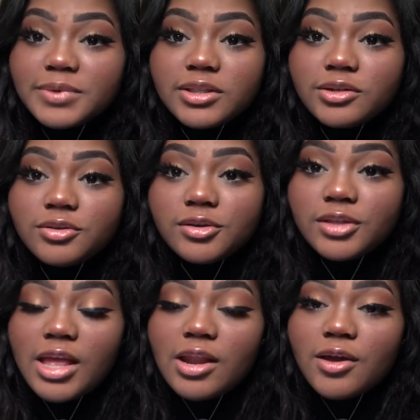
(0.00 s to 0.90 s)
but little did
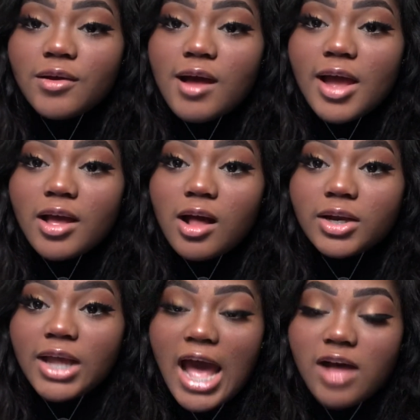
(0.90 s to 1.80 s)
they know I got
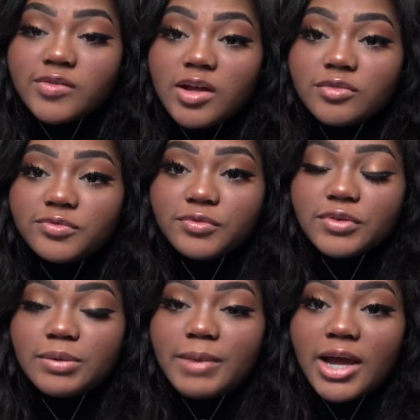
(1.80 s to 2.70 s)
it half off
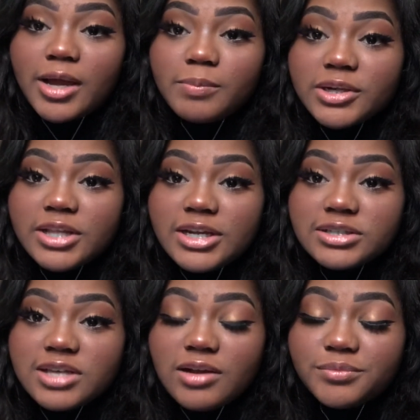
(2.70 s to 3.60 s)
for my birthday
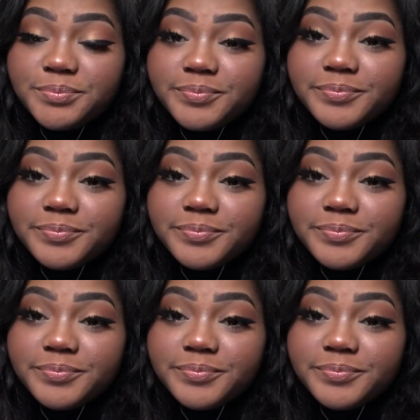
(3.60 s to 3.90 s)
discount.